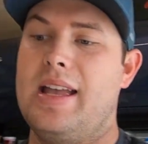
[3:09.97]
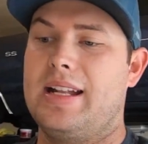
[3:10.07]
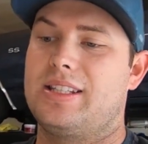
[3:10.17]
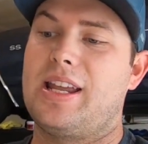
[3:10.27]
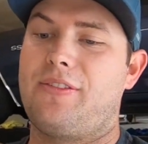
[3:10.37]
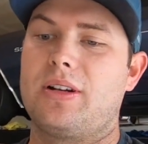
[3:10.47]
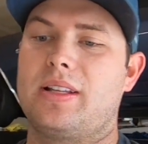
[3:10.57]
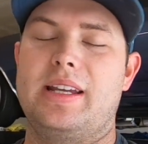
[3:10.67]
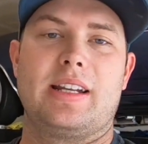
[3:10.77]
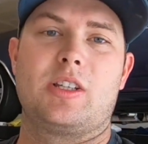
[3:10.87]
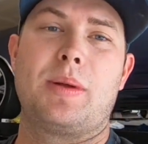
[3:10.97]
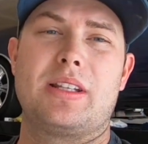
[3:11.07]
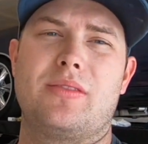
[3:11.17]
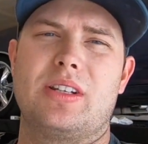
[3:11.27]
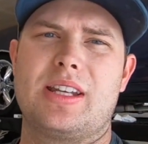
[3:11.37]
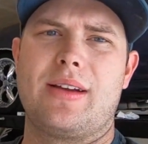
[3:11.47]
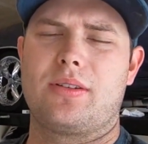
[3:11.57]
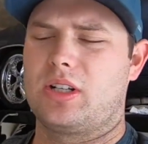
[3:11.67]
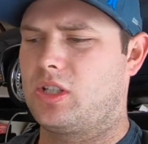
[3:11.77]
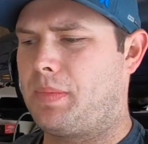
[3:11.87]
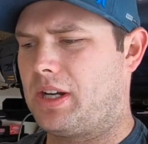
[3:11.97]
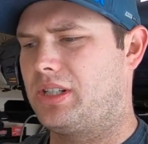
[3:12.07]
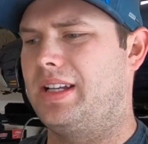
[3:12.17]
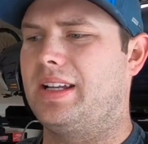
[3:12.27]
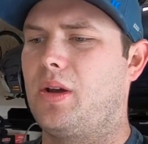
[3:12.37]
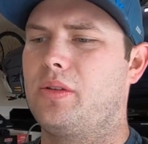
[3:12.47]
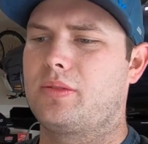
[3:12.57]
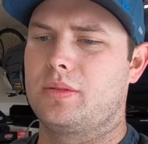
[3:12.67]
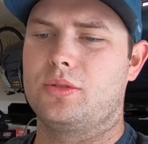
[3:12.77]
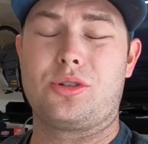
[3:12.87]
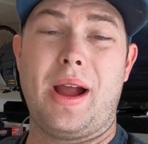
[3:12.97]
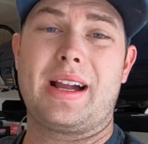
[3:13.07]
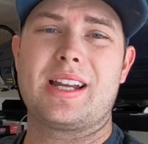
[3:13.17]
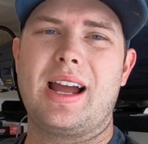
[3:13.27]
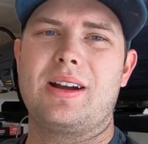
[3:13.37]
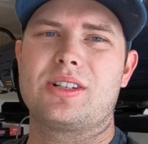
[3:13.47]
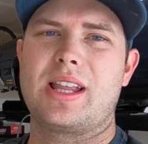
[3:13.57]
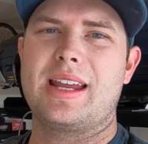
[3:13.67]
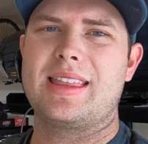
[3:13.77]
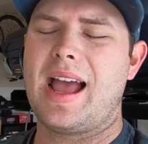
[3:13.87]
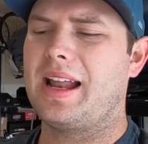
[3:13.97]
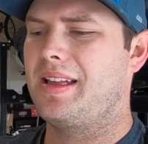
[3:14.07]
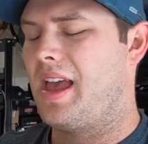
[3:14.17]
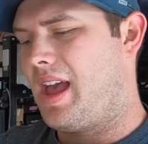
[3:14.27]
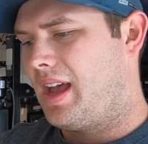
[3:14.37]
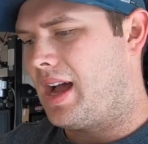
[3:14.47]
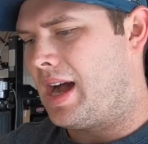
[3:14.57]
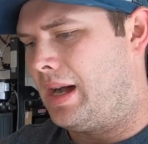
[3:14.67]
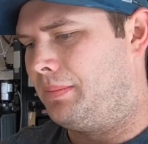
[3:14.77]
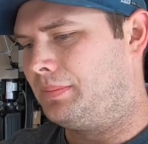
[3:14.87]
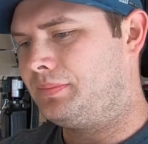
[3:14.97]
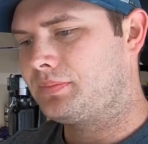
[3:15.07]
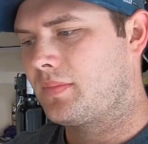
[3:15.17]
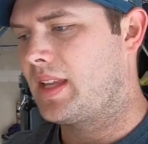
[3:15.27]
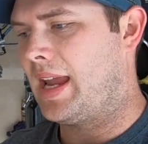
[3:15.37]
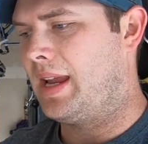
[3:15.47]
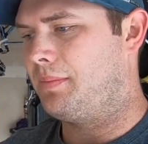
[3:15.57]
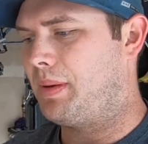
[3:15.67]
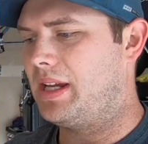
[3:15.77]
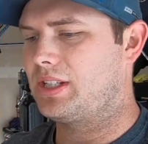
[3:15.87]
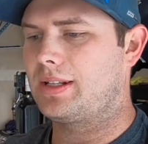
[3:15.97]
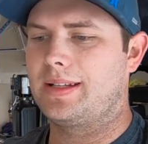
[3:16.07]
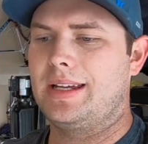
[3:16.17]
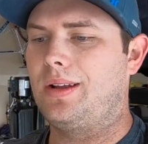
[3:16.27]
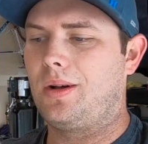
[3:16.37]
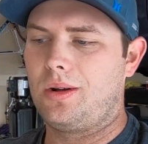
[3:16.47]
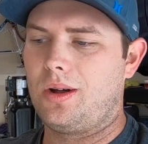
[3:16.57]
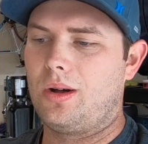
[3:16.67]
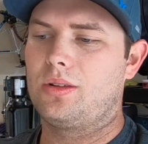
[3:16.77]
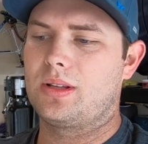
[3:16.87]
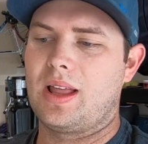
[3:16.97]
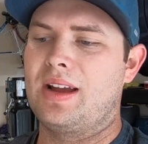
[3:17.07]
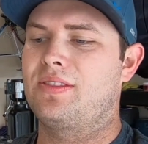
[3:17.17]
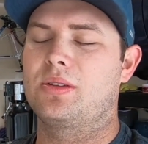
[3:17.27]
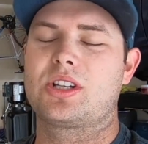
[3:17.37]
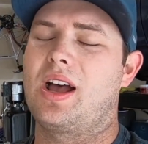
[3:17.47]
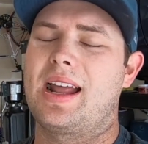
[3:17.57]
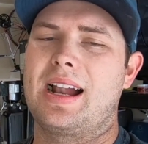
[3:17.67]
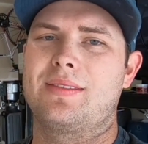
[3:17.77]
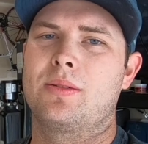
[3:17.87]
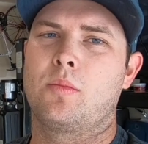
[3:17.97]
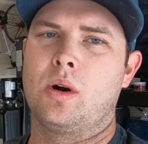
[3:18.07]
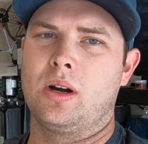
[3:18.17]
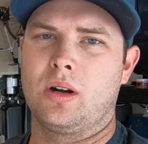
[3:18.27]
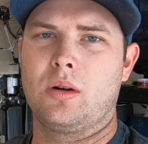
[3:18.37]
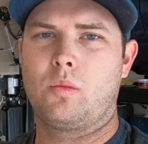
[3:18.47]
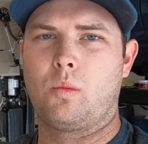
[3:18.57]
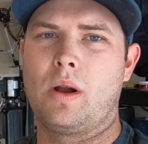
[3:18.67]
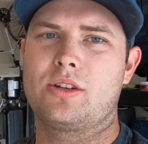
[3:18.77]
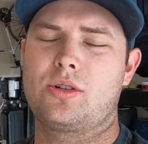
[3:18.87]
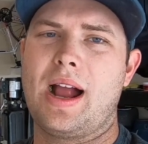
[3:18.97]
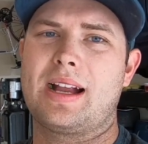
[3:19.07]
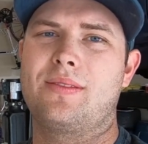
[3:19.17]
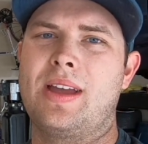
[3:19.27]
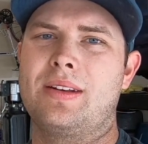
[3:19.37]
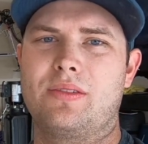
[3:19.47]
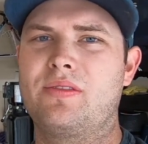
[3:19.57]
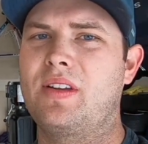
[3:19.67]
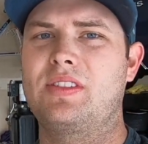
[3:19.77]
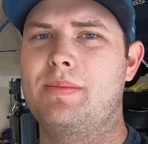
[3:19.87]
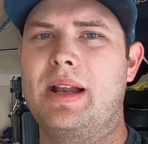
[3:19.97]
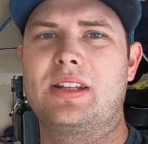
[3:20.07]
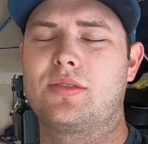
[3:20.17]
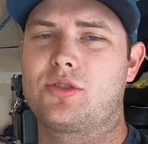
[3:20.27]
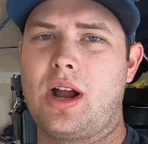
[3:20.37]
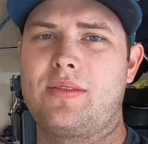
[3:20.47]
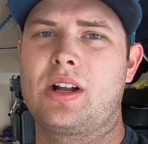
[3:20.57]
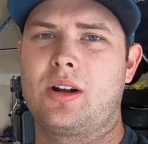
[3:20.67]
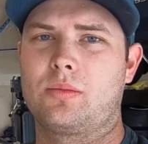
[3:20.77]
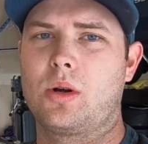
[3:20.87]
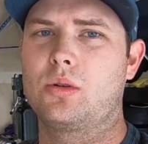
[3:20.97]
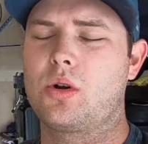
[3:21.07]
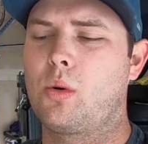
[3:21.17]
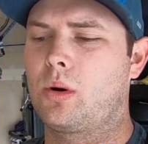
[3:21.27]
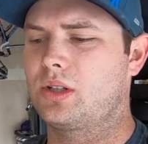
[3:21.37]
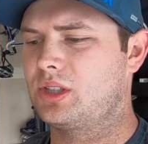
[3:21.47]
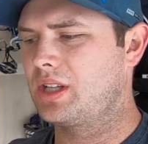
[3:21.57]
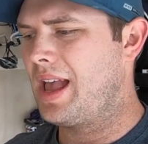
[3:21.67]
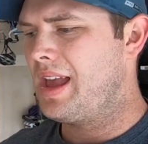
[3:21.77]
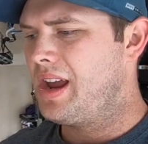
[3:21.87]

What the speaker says: It's definitely an expensive endeavor, especially to go through track tires like that. And basically all the life those got out of them were one track event, 50 minutes of driving on a road course.